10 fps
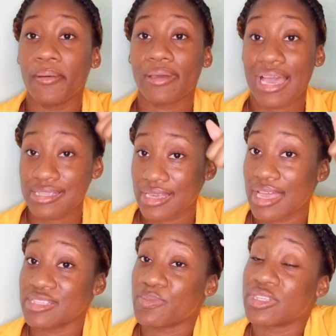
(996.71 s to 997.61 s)
cancer
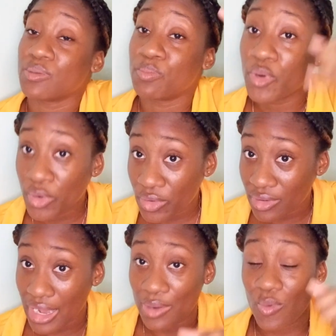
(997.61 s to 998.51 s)
can spread to
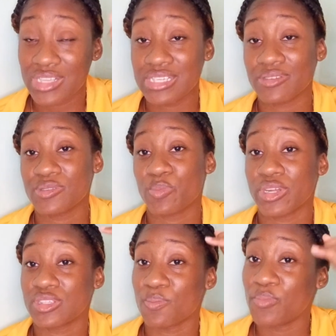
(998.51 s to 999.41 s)
bone, and once it
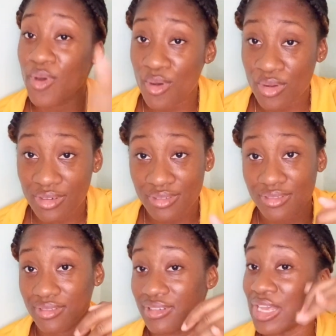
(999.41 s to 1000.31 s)
spread to bone,
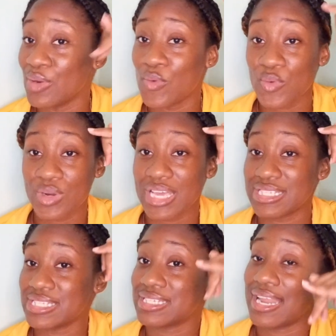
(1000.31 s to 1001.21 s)
you know that
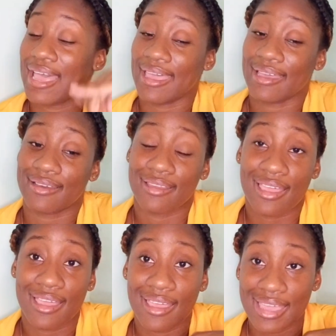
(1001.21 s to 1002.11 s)
is like
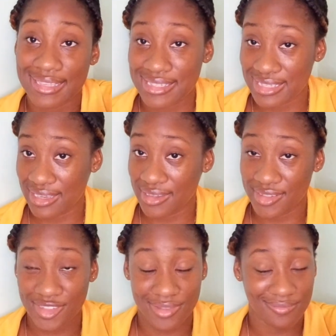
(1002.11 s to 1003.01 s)
end
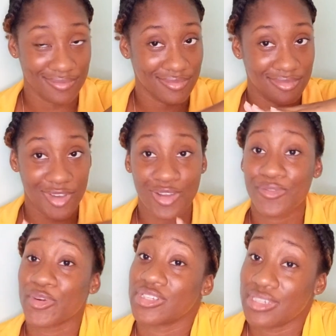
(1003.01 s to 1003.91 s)
stage,
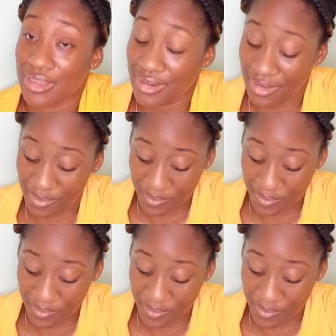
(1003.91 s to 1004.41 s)
unfortunately.